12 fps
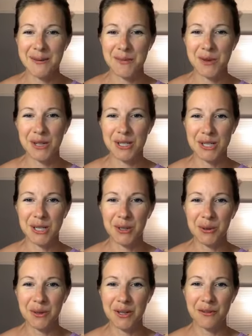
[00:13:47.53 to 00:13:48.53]
You got to
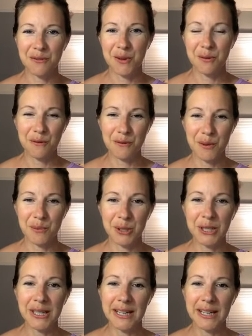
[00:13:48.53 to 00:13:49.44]
know what a few of them were,